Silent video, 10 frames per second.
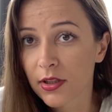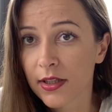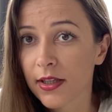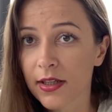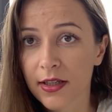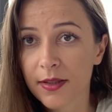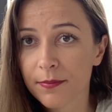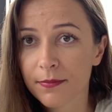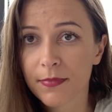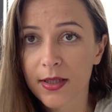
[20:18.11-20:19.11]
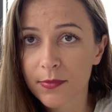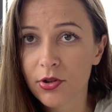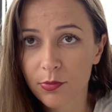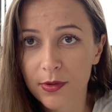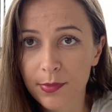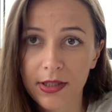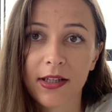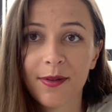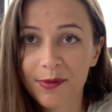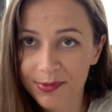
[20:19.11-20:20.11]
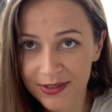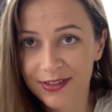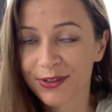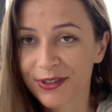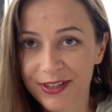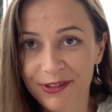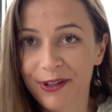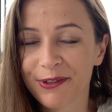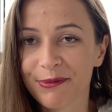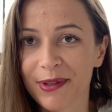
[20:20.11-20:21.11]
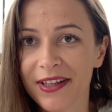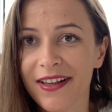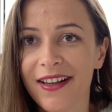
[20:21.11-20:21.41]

Like I'm a human being. I'm a person. You can talk to me,